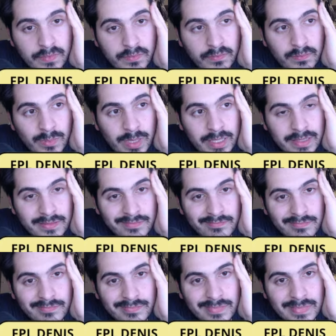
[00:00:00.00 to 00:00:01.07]
But
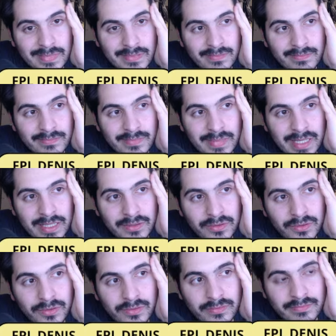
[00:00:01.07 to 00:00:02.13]
I don't
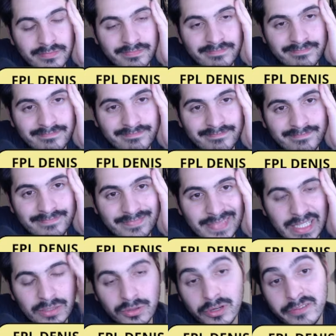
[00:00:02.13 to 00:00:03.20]
know.
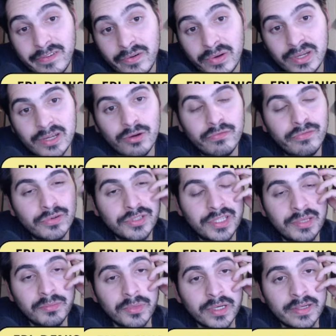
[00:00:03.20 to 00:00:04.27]
I don't know if I want to go for
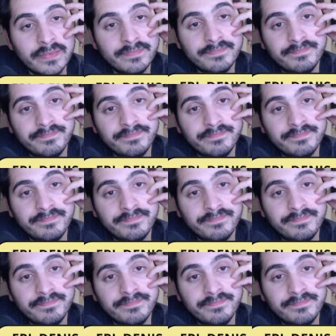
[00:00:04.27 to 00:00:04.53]
Timber.